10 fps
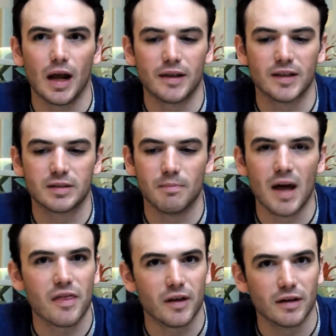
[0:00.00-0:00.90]
and this
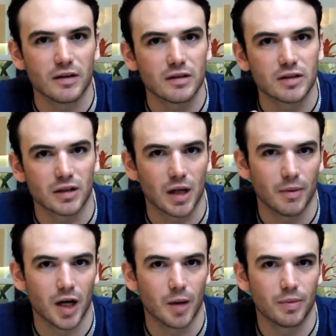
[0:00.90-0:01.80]
method started
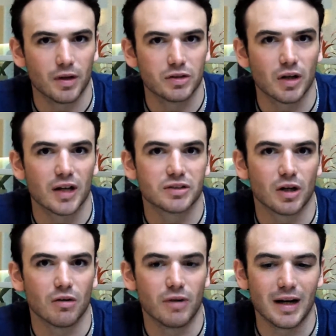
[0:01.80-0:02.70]
coming up. So I
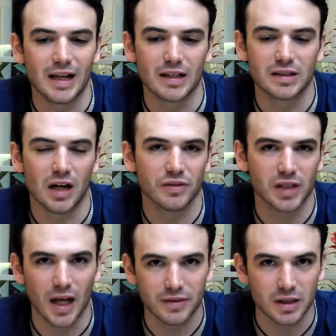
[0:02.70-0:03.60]
started reading
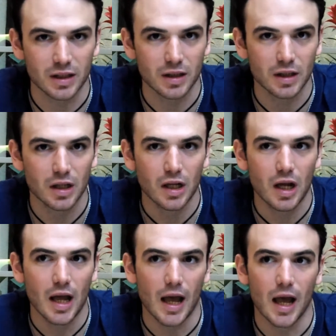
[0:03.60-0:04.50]
Stanislavski
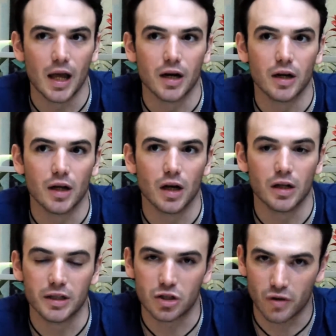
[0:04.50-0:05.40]
and
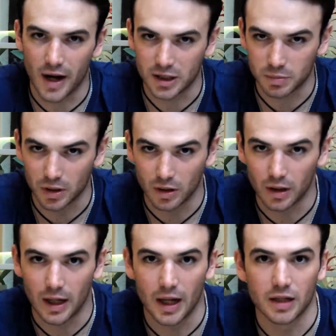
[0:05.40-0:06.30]
Lee
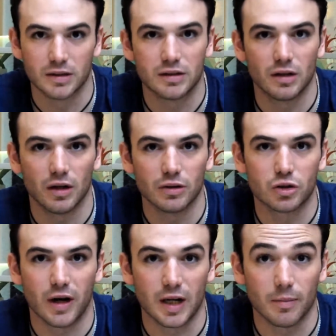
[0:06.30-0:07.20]
Strasberg, and
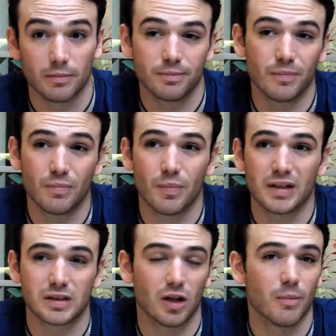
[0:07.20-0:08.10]
training
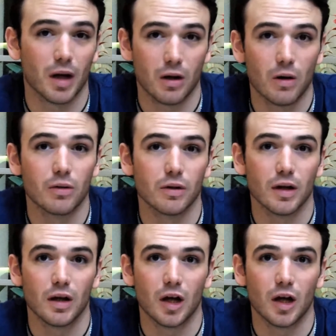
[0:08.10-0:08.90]
basically on my own,